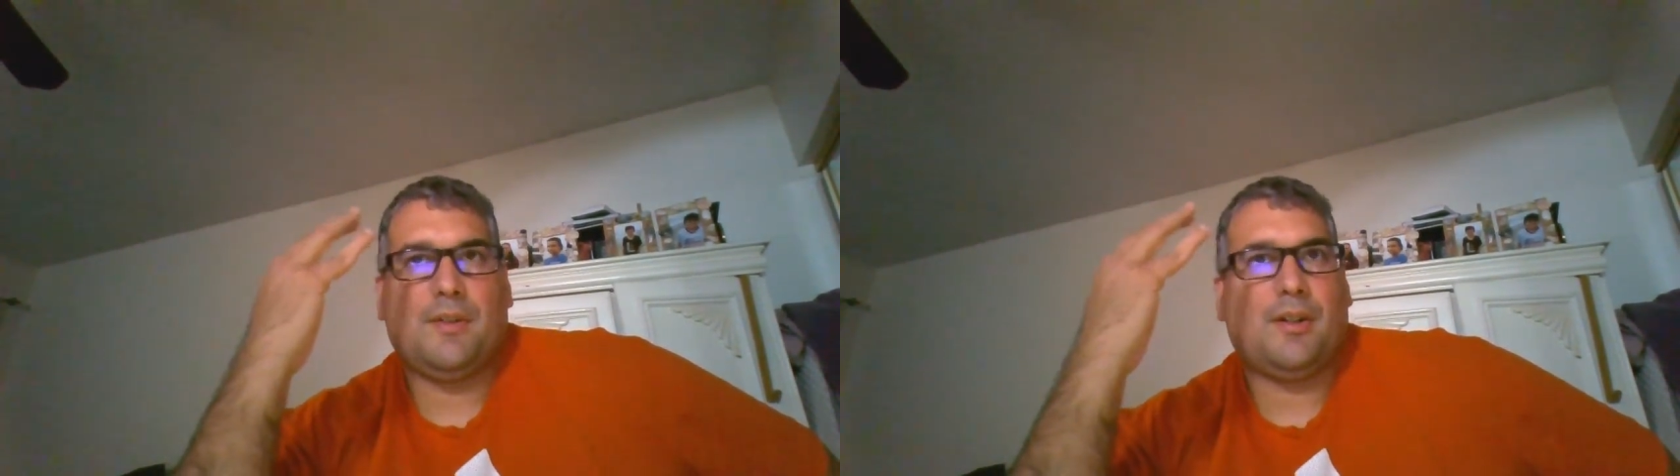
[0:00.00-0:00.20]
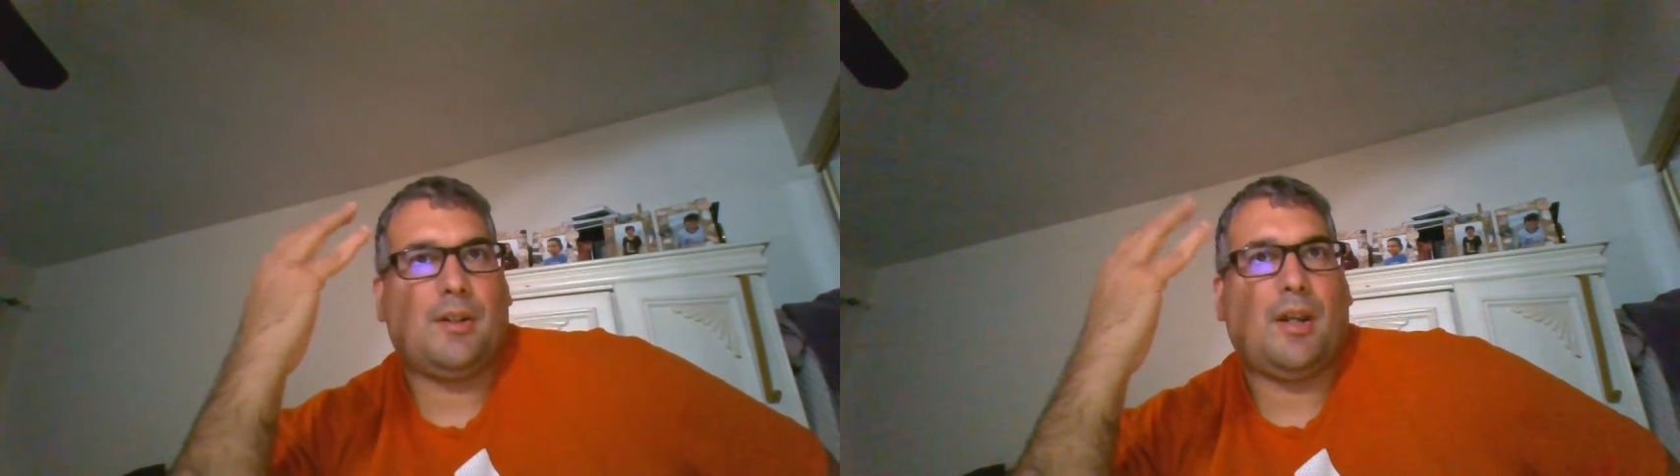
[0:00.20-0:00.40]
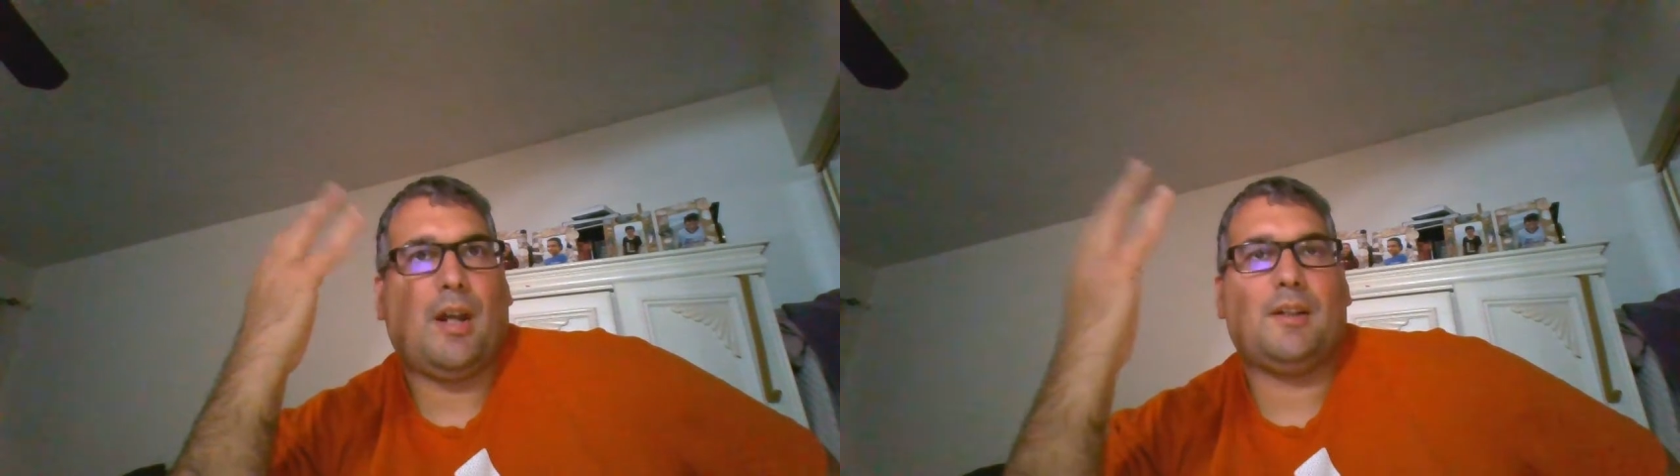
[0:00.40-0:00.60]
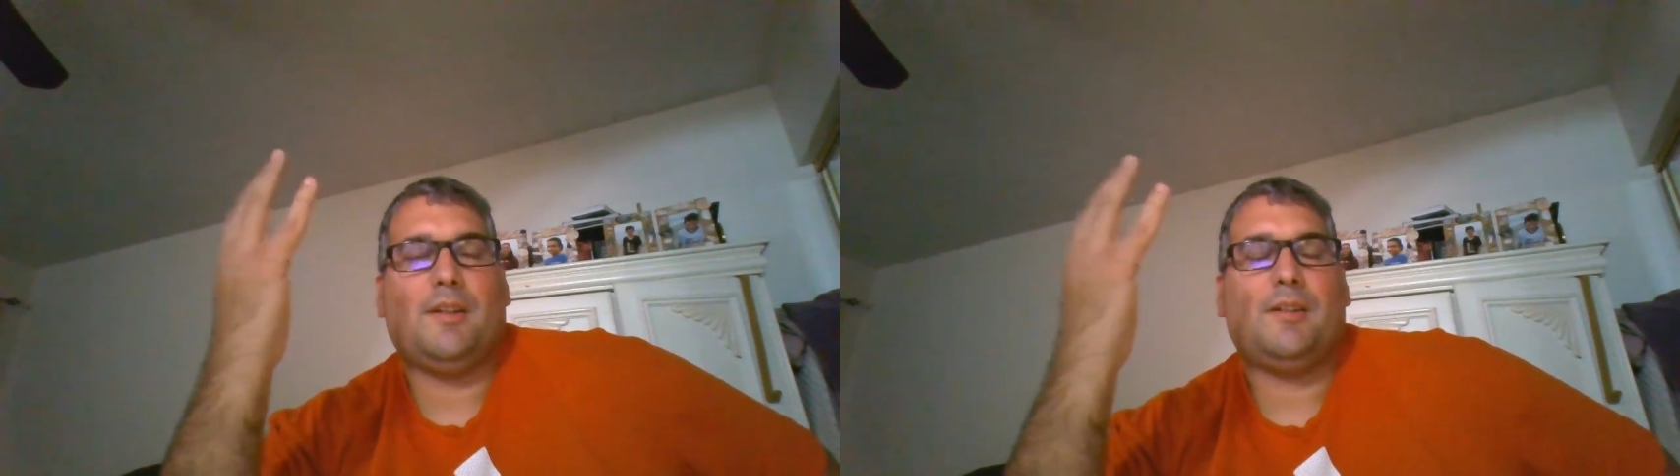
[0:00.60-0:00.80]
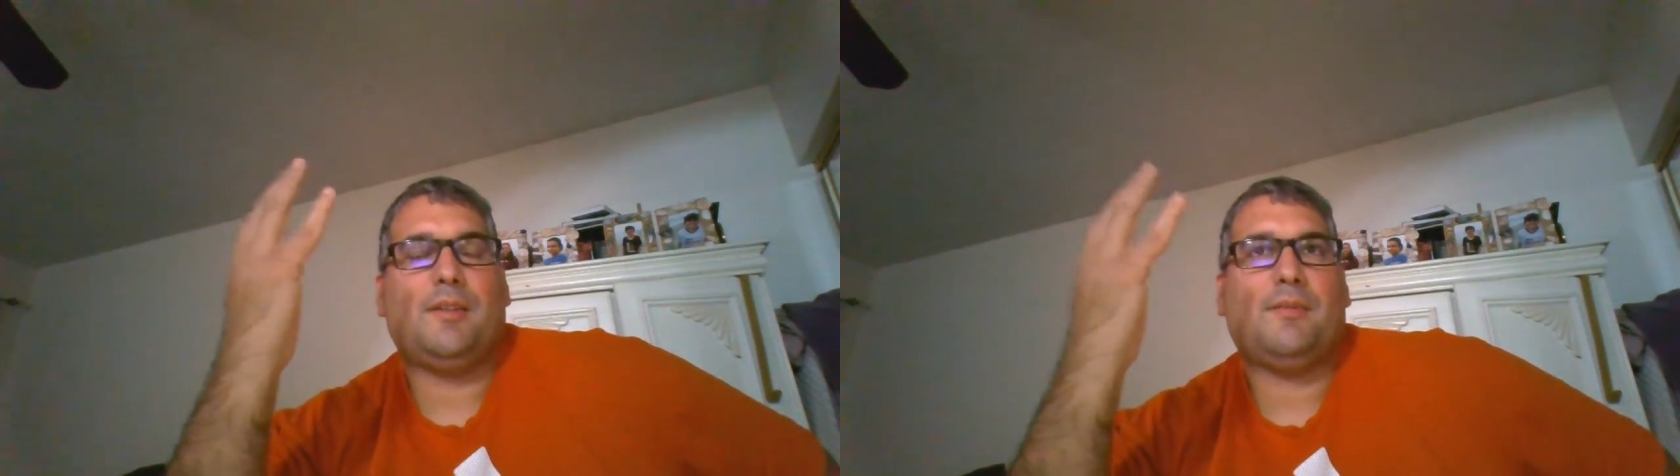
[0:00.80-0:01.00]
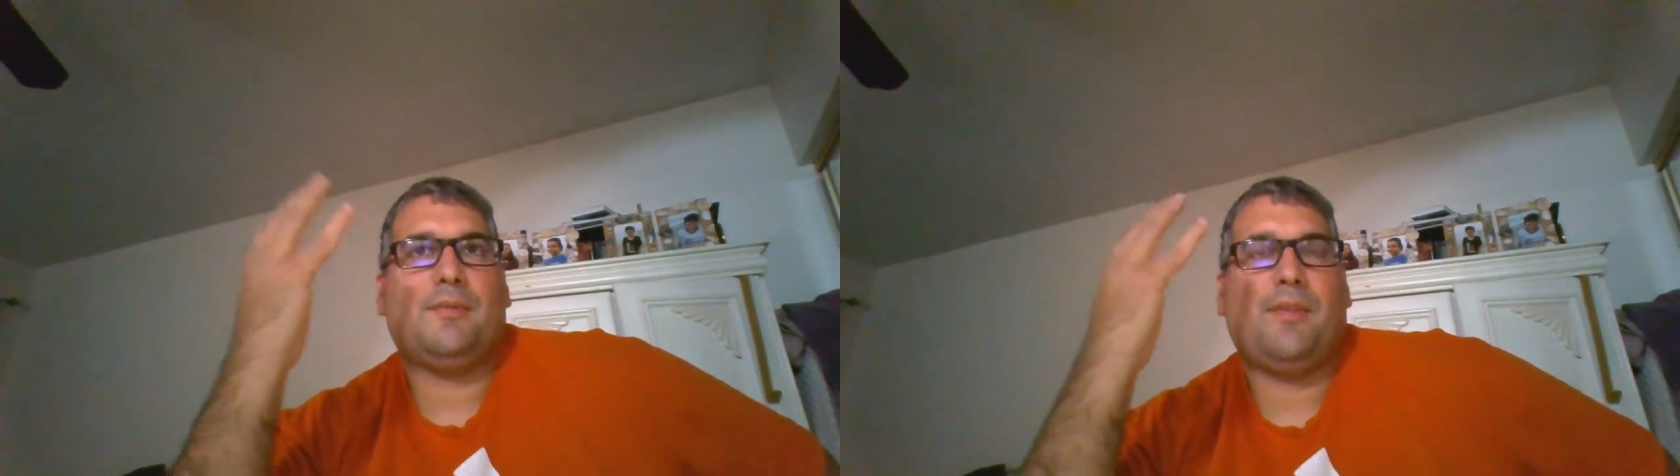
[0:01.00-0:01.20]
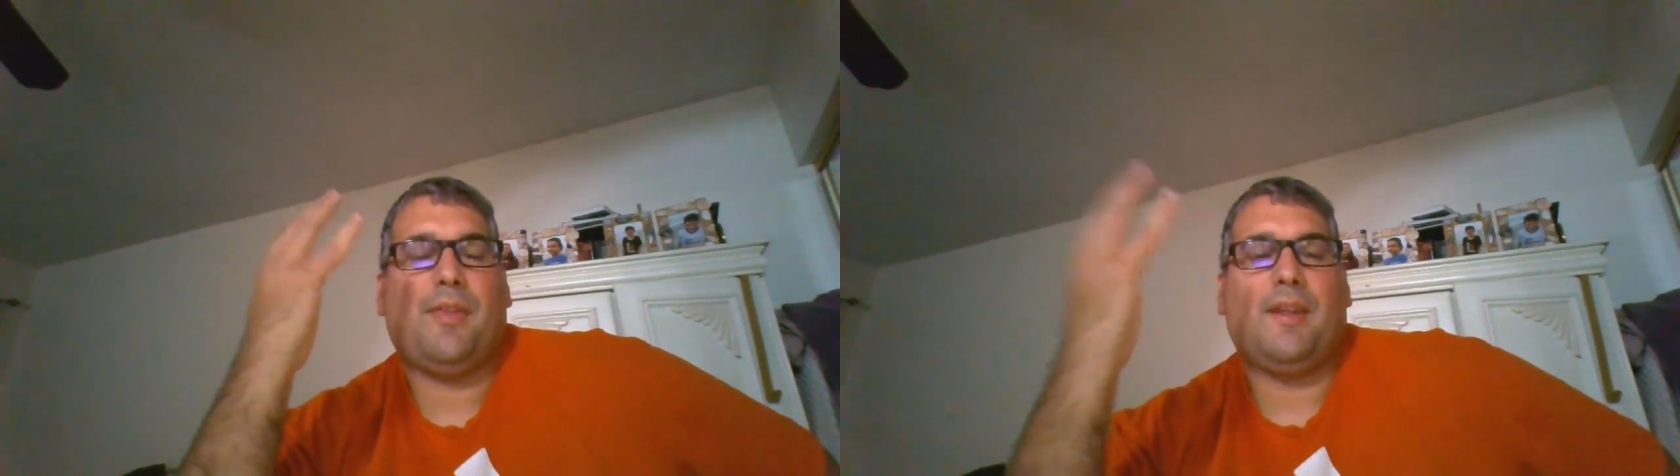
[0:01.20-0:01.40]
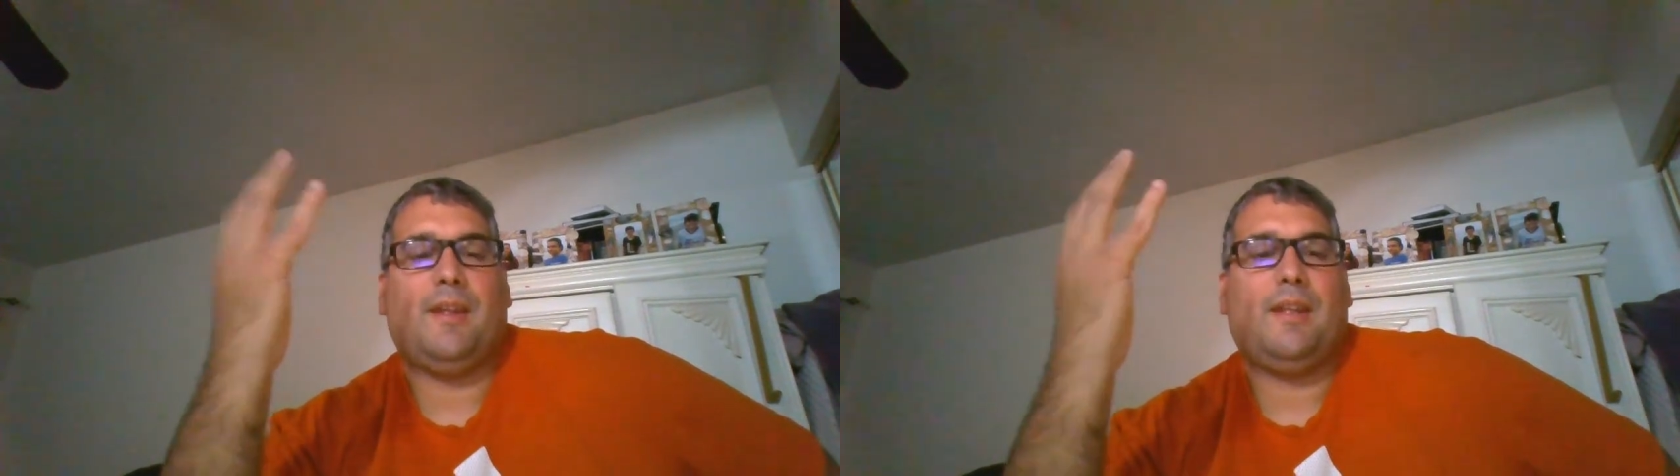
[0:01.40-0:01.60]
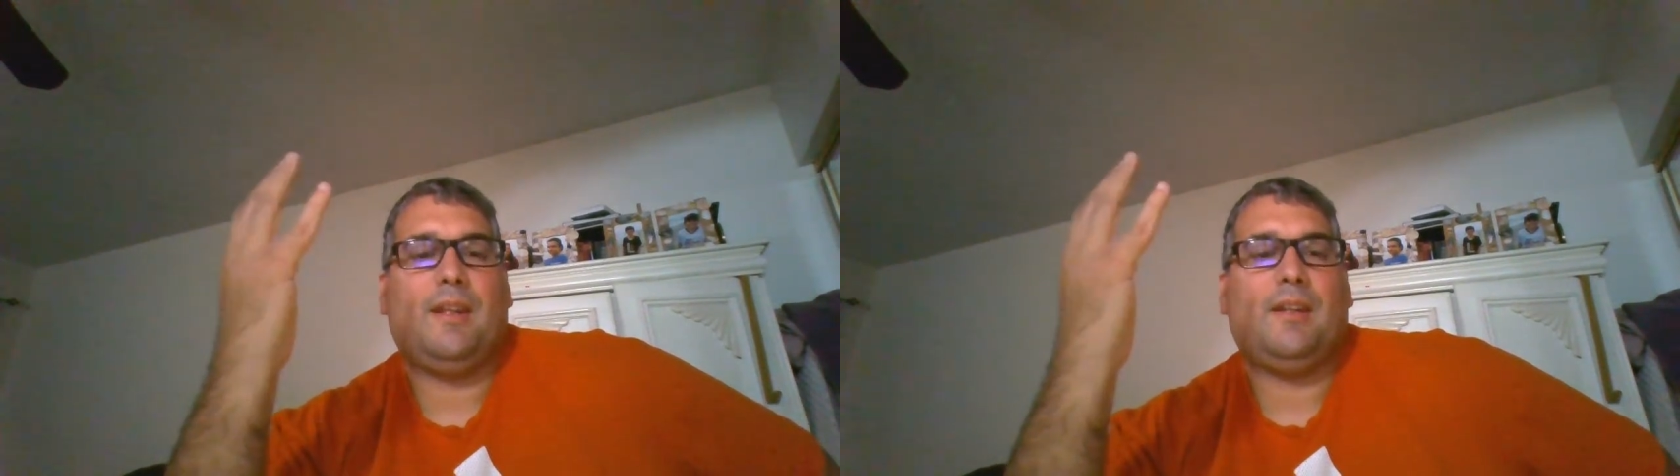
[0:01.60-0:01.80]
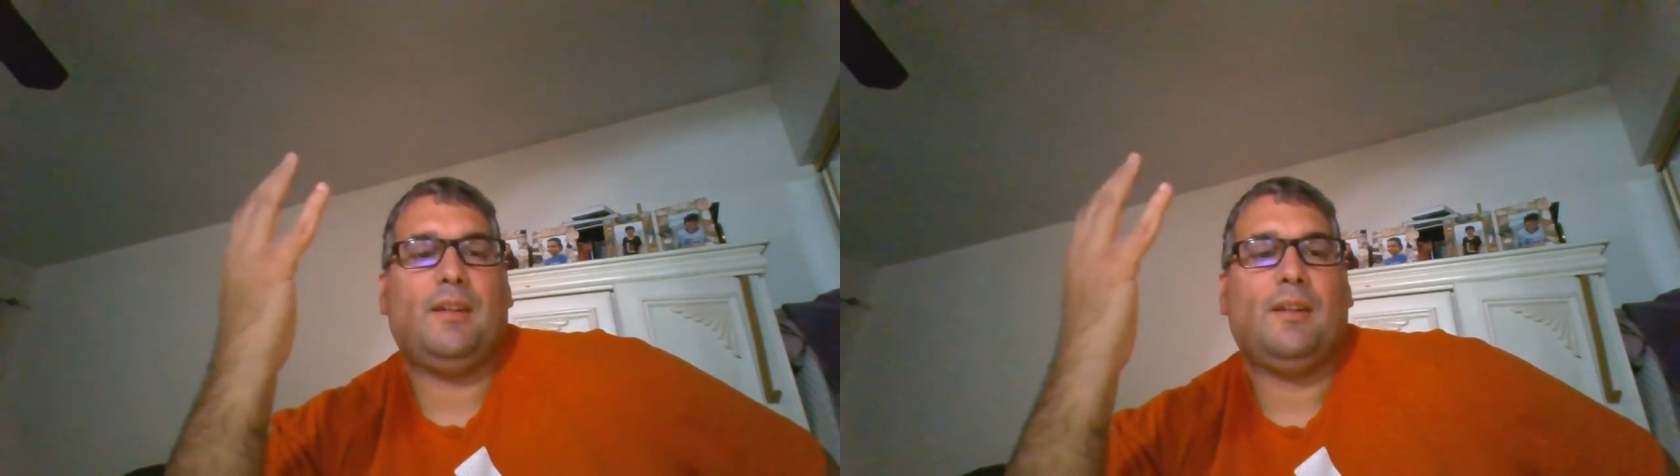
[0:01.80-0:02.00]
their cognitive
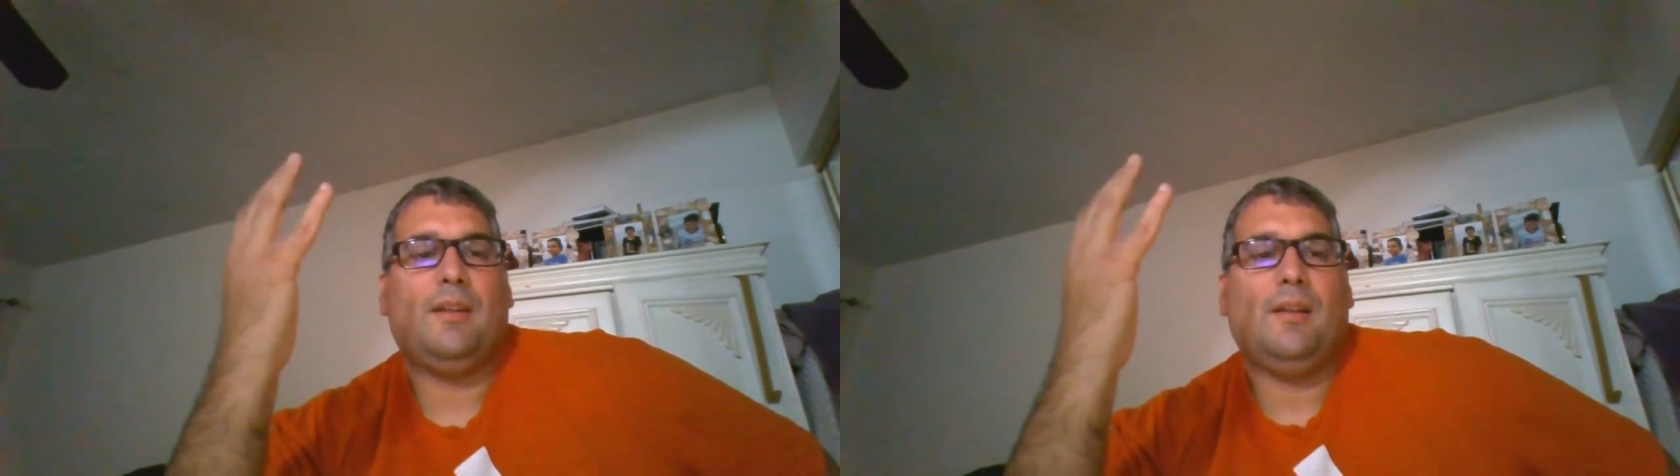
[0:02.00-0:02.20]
thinking